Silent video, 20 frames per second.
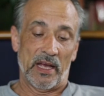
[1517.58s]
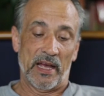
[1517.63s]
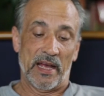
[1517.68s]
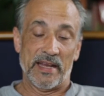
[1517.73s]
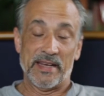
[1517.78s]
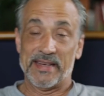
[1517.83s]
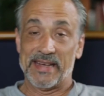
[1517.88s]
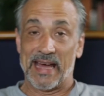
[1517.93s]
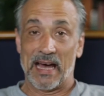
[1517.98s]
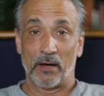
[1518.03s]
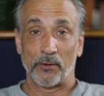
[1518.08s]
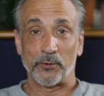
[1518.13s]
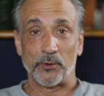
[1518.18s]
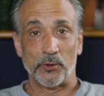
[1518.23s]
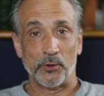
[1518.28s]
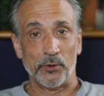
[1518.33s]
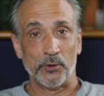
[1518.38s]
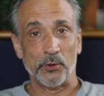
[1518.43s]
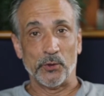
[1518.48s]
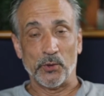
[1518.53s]
"And
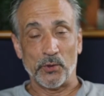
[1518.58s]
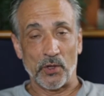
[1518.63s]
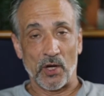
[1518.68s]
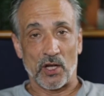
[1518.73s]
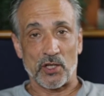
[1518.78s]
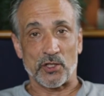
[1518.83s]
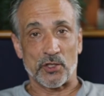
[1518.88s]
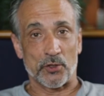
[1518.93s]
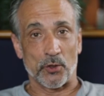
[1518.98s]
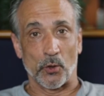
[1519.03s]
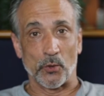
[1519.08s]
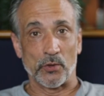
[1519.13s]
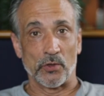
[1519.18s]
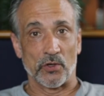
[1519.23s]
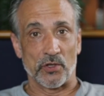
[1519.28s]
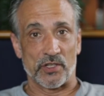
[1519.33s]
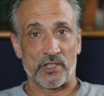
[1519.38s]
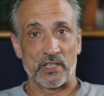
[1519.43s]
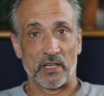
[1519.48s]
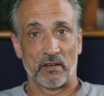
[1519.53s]
now do not show
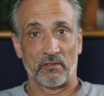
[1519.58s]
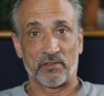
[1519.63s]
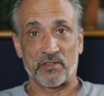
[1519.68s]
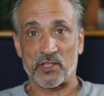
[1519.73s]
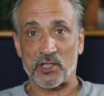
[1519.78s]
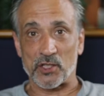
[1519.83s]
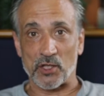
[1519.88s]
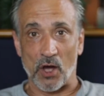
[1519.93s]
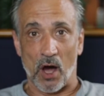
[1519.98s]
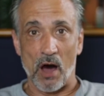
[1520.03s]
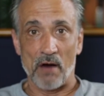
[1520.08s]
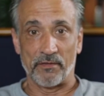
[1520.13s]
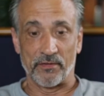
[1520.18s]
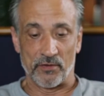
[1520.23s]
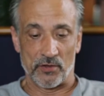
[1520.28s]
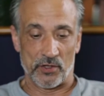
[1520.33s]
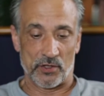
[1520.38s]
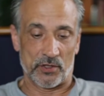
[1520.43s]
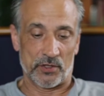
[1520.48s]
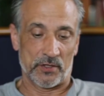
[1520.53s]
yourselves
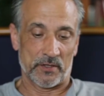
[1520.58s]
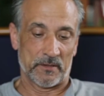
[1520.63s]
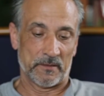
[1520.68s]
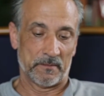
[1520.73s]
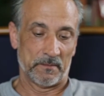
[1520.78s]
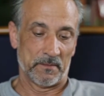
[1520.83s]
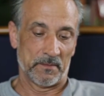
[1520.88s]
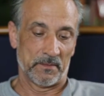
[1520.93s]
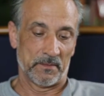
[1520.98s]
scoffers,